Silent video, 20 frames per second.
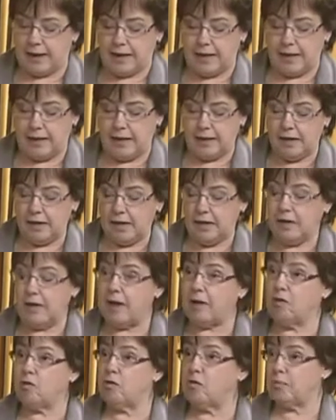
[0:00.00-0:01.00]
to focus on
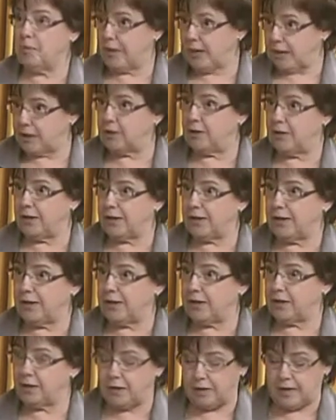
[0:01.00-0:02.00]
multilateral
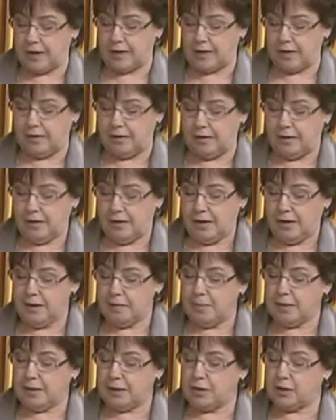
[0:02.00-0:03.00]
diplomacy and
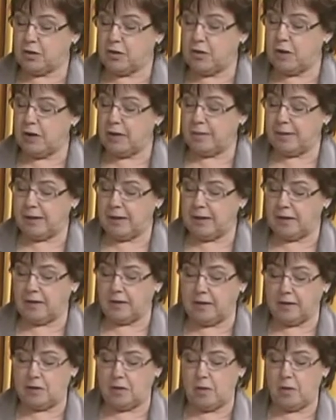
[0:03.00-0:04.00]
international
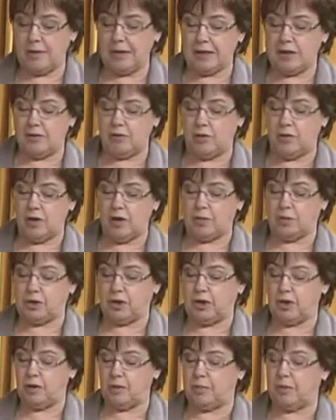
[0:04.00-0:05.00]
cooperation,
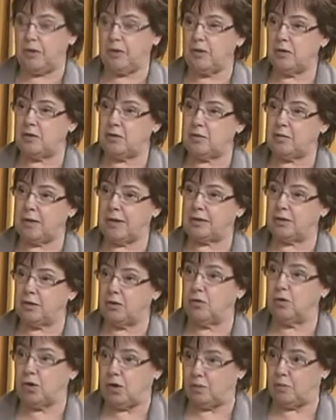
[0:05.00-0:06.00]
particularly in
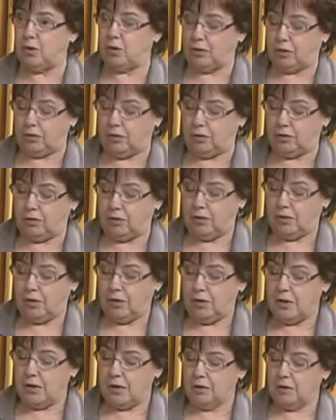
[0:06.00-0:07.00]
areas
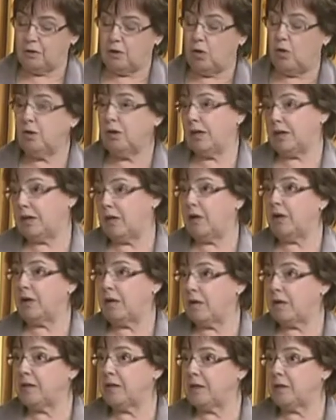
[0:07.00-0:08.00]
where we
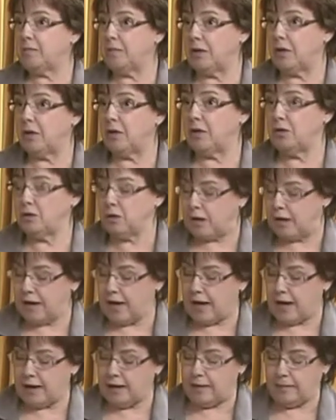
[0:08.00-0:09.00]
have common concerns,
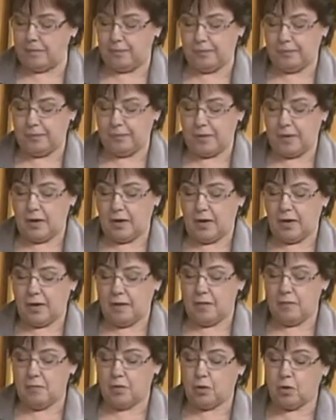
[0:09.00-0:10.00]
including nuclear
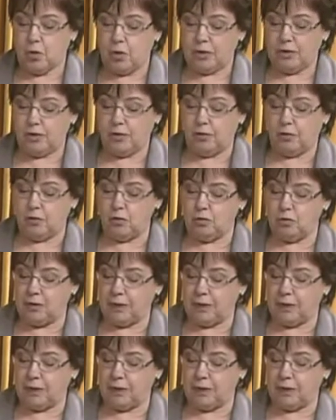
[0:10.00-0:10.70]
terrorism.